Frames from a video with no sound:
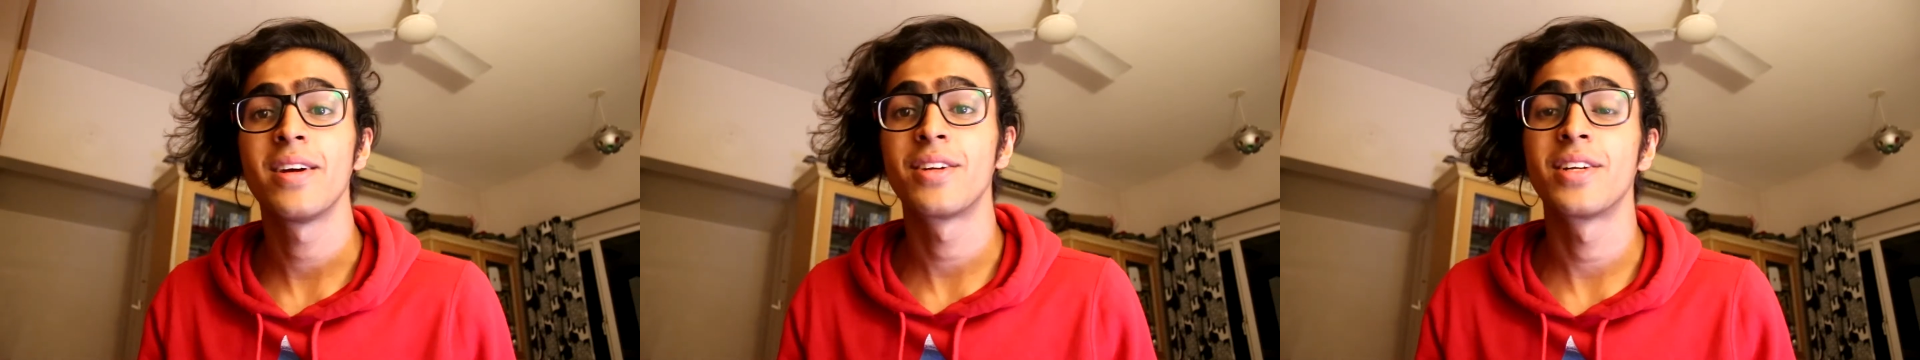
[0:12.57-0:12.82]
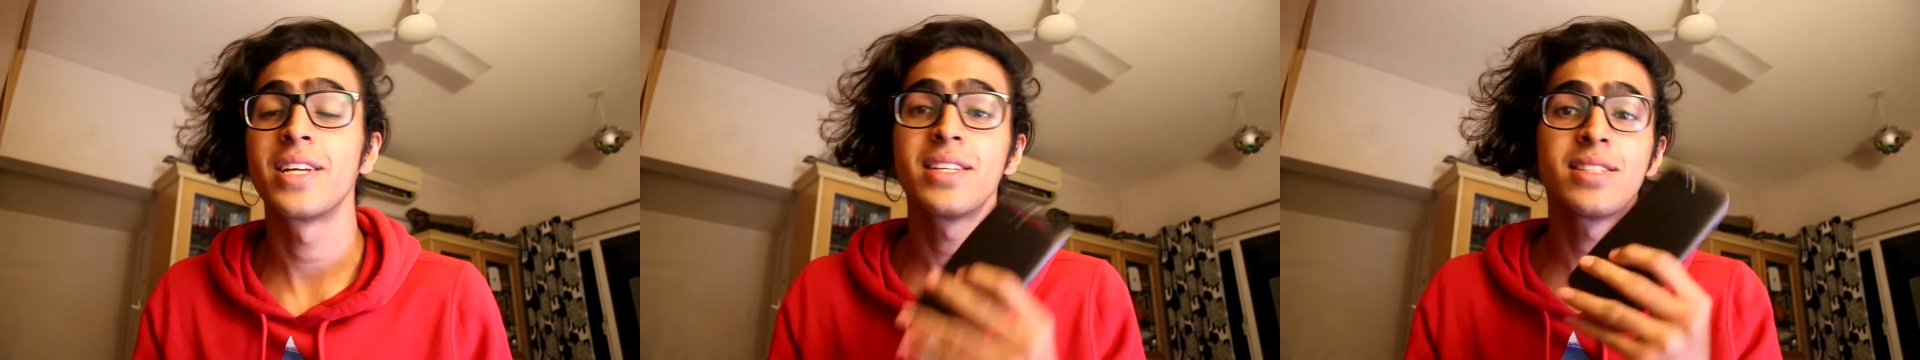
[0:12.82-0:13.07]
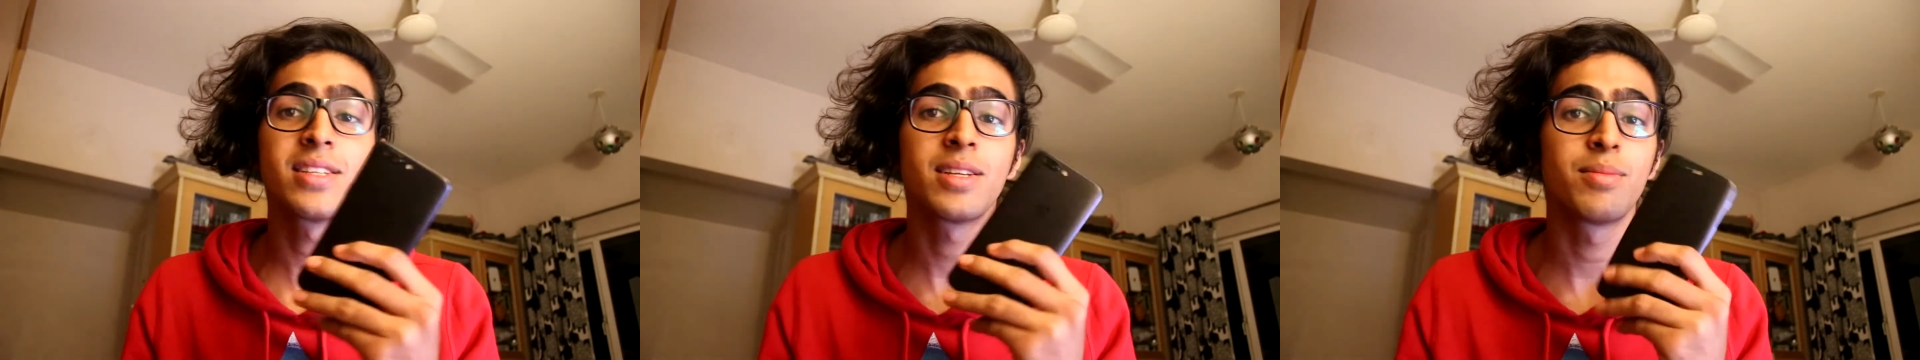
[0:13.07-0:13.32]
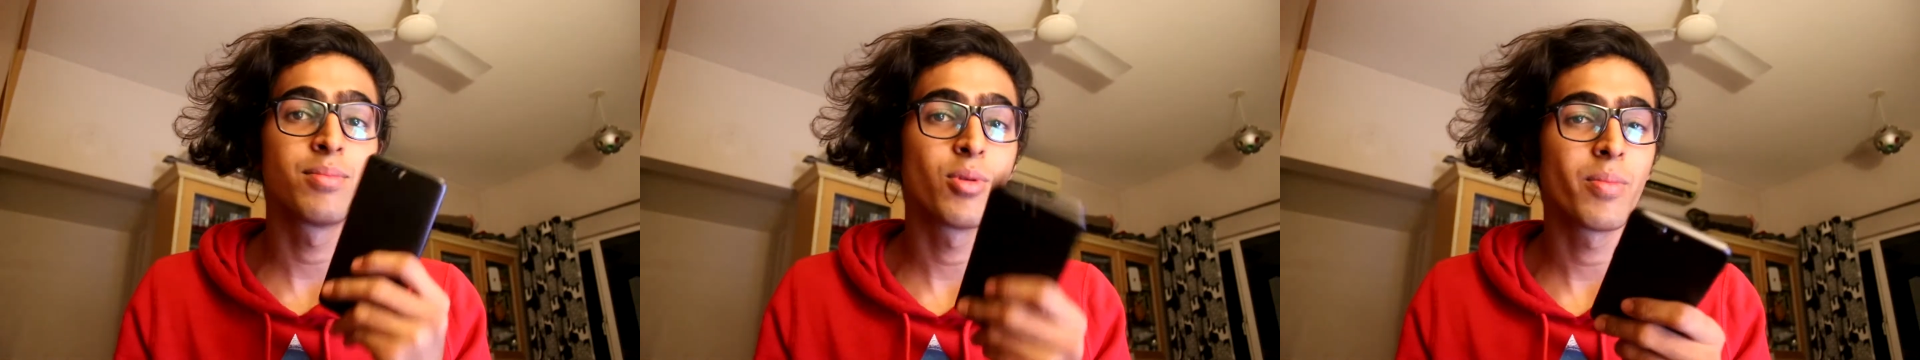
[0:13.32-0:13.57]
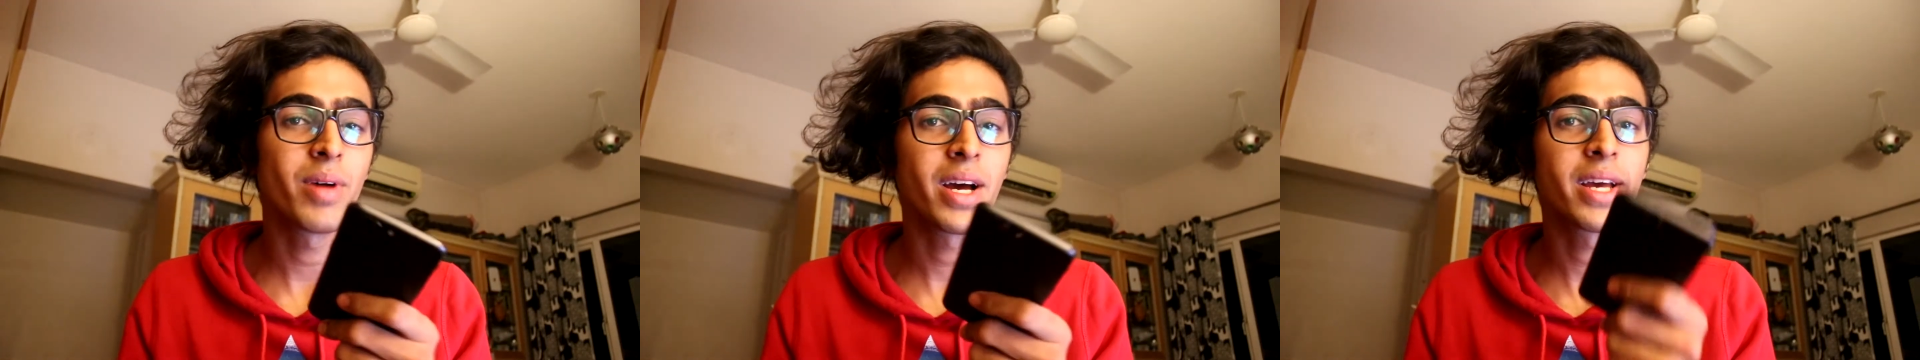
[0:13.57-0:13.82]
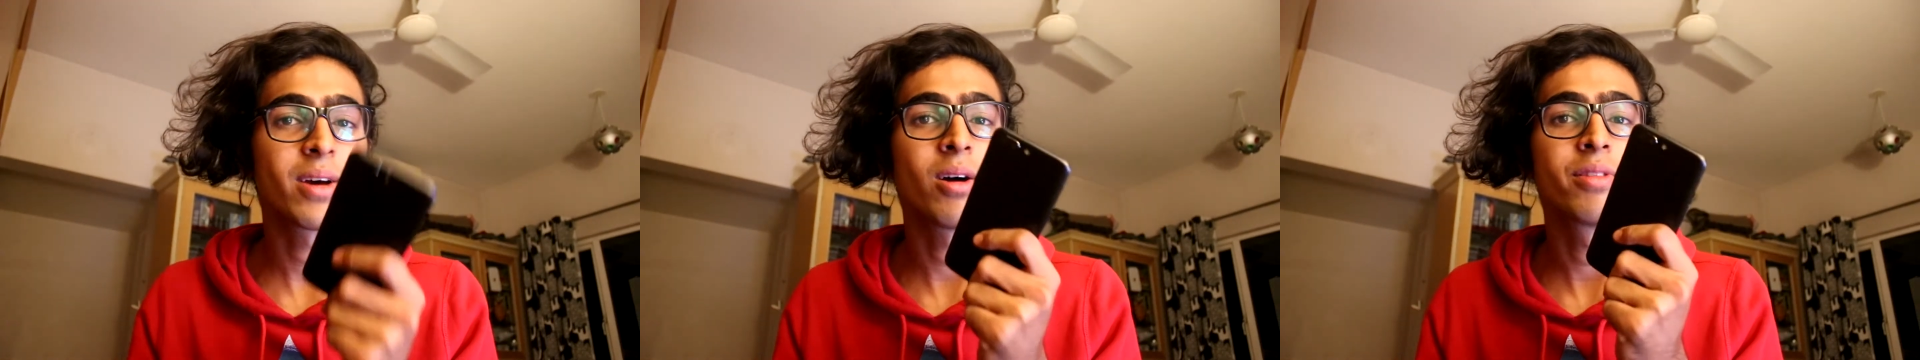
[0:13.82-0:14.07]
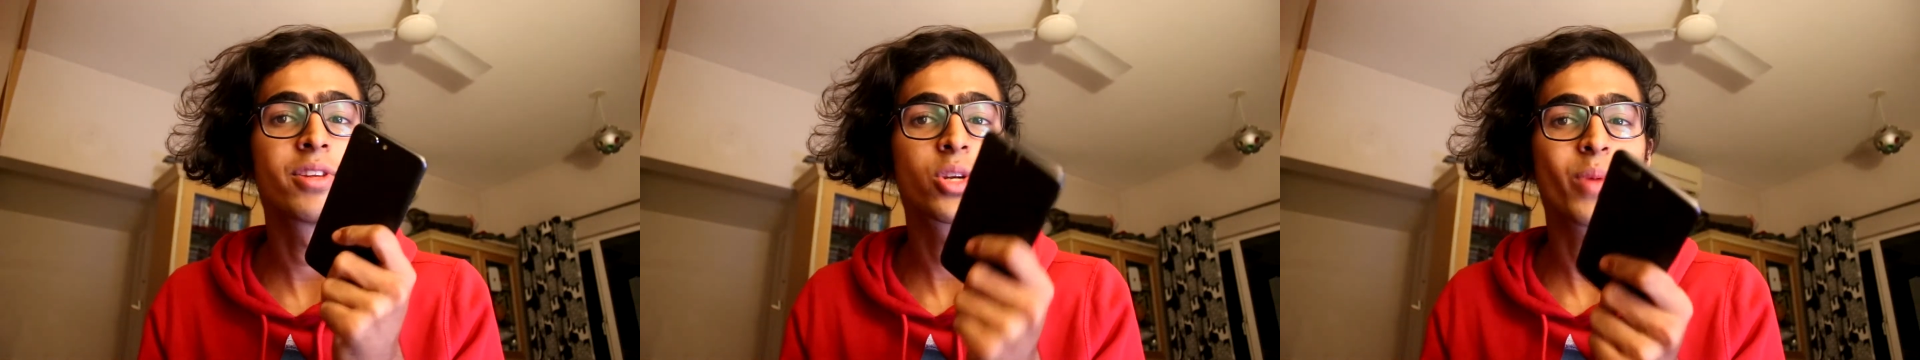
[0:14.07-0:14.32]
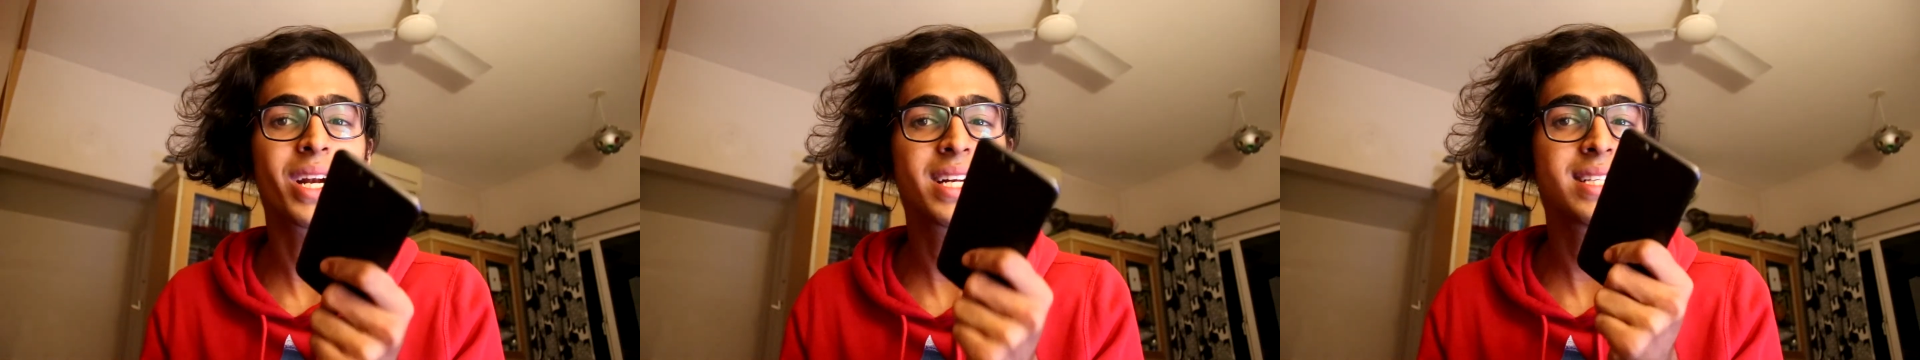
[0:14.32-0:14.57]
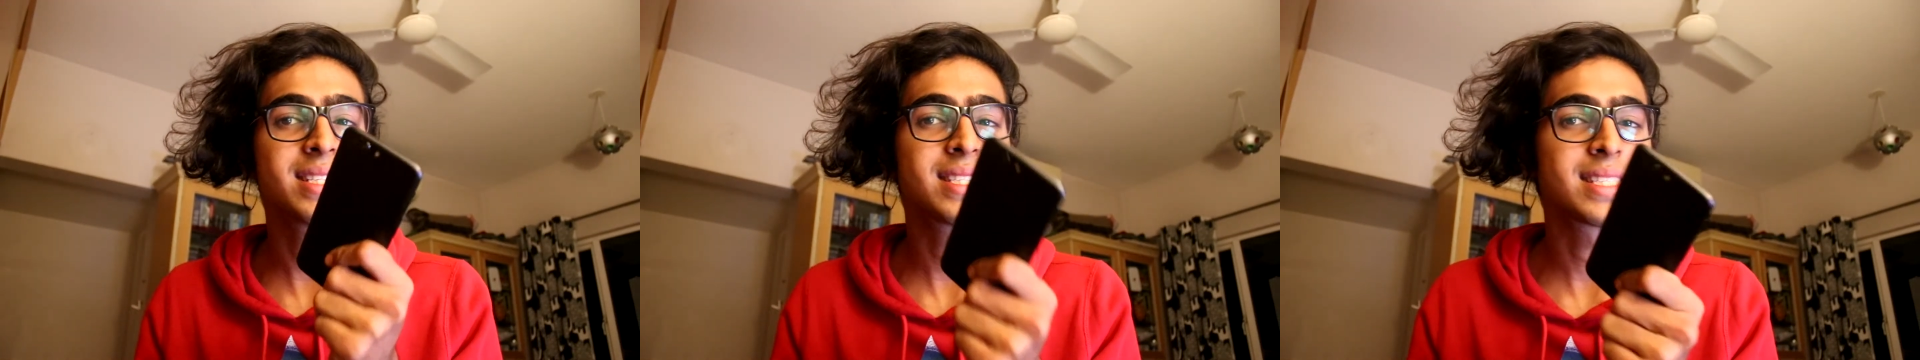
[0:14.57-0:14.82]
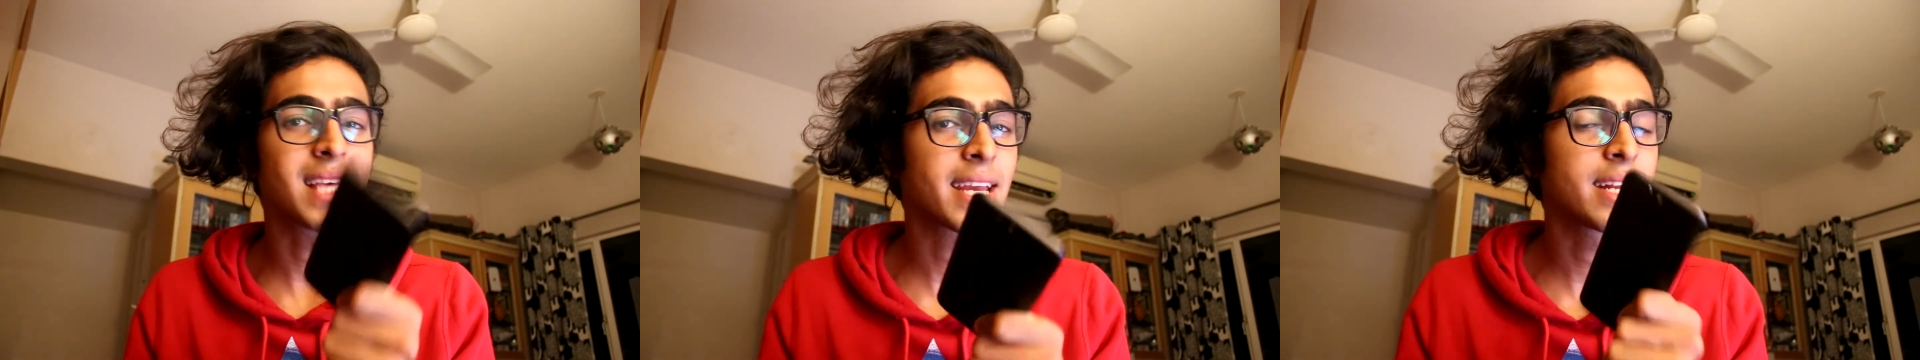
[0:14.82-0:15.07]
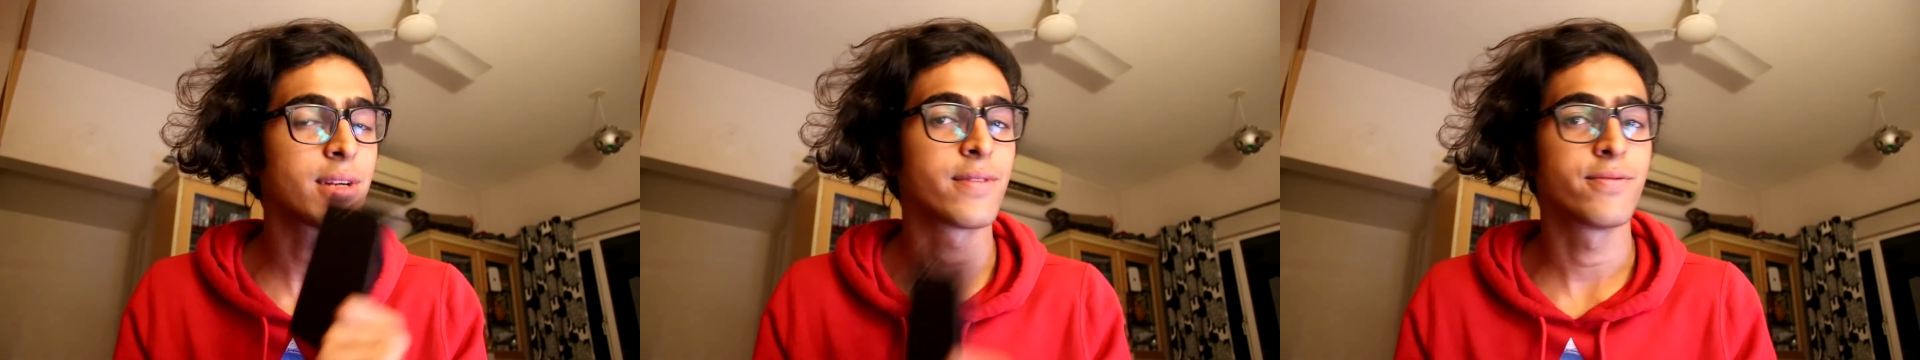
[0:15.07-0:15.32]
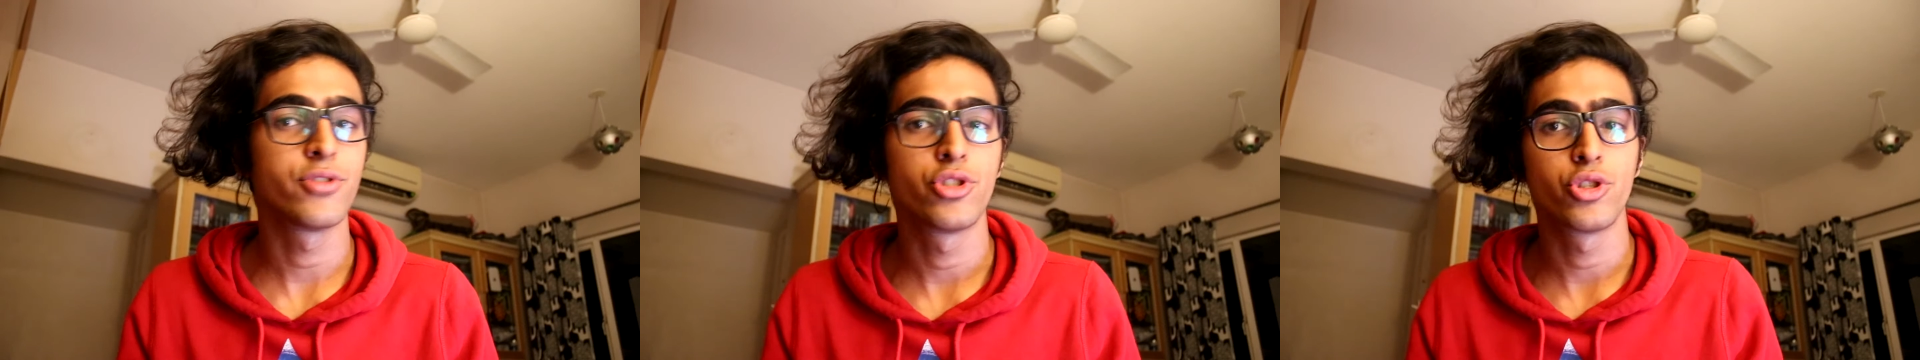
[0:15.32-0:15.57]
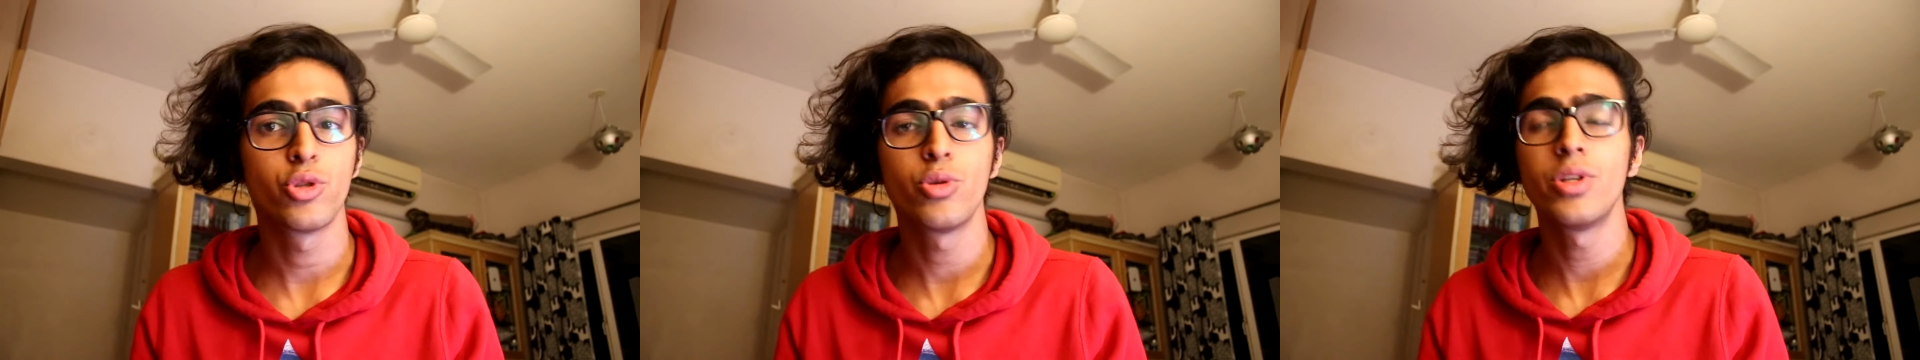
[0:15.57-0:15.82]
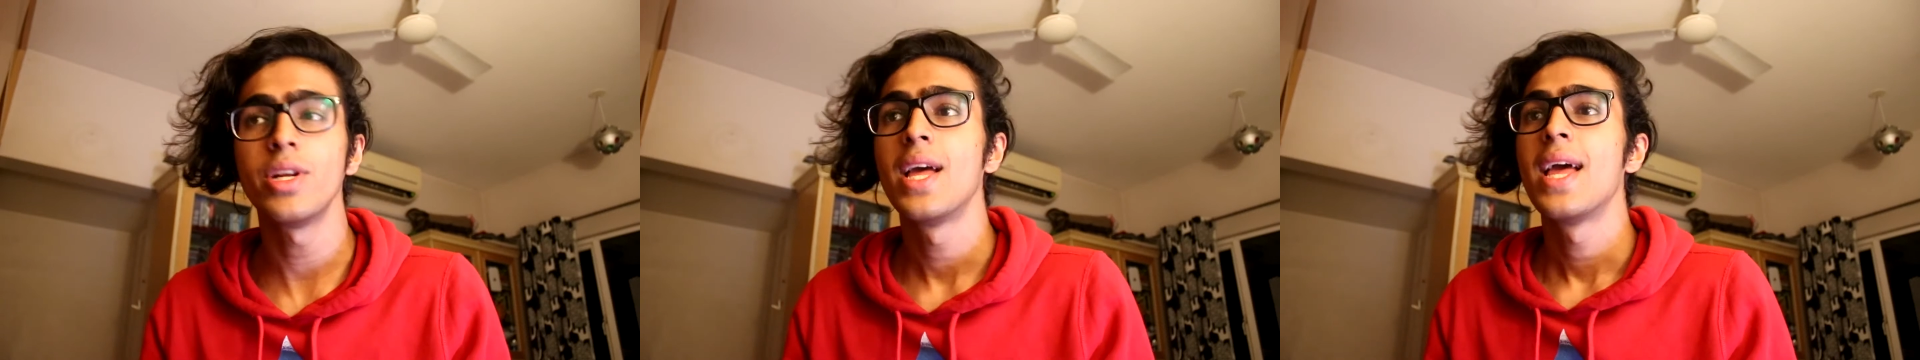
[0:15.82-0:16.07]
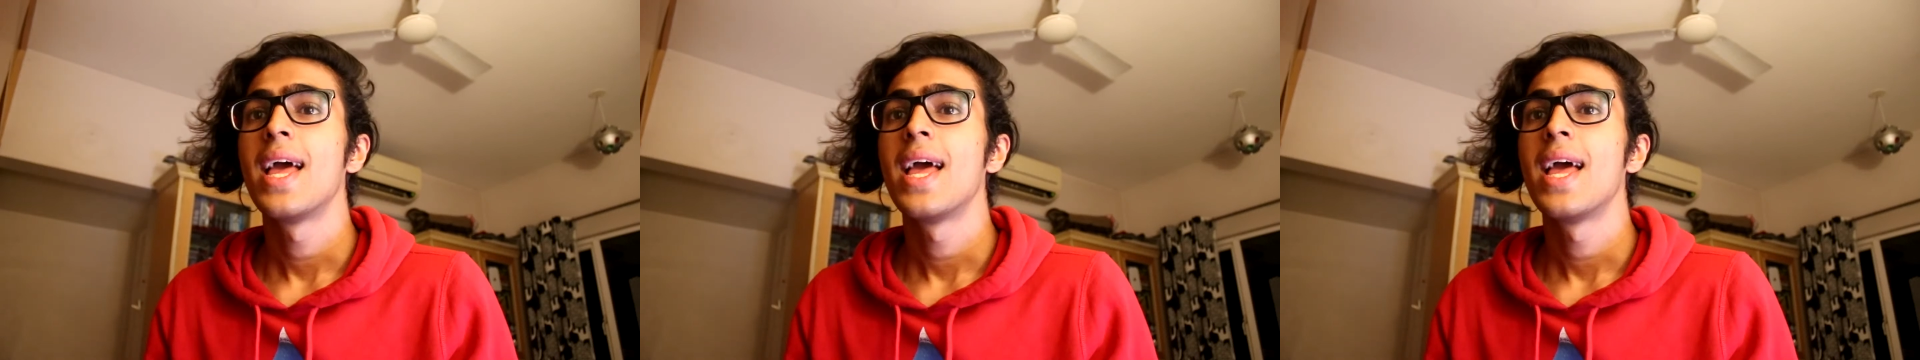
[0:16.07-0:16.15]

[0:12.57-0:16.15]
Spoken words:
It released in Mumbai on the 22nd of June.